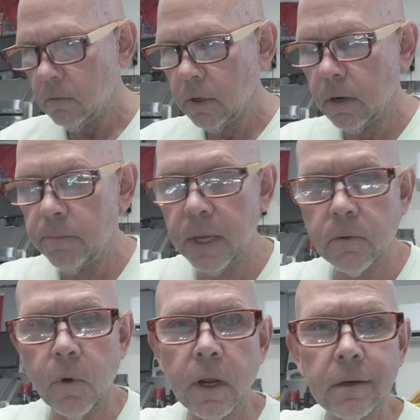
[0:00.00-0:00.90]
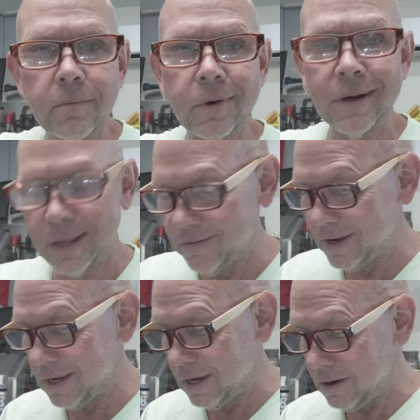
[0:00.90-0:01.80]
we're going to pick one. We're going to give it a
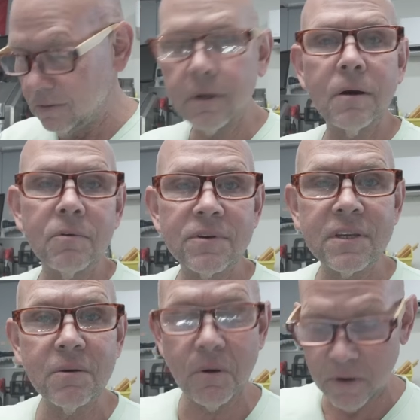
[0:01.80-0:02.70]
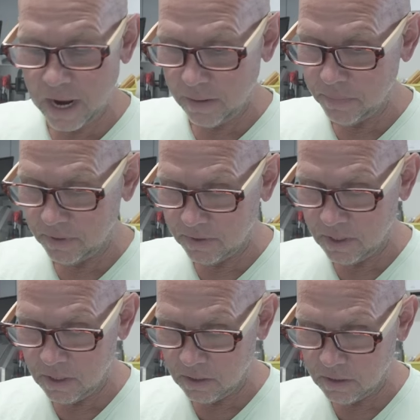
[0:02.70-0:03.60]
go. We'll see what happens
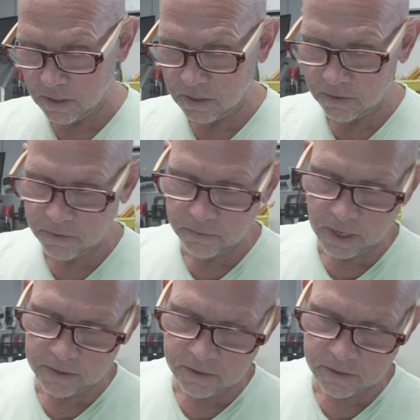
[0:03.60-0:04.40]
here. The threads